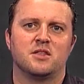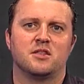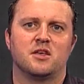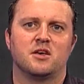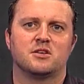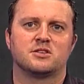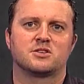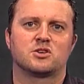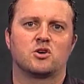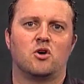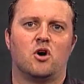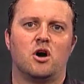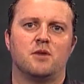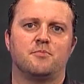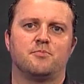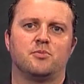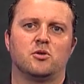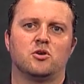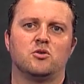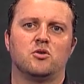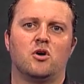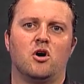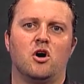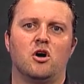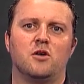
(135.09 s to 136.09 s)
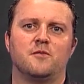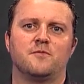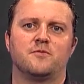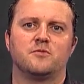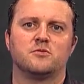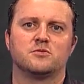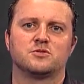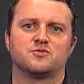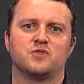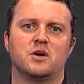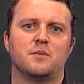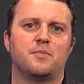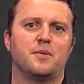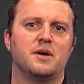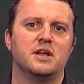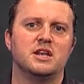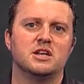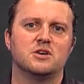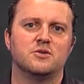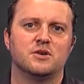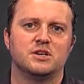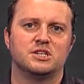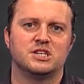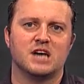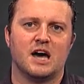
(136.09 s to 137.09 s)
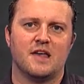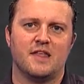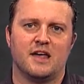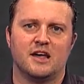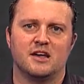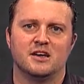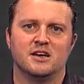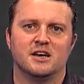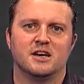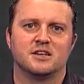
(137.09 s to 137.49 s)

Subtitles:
Sky Blue hopefuls rip into each other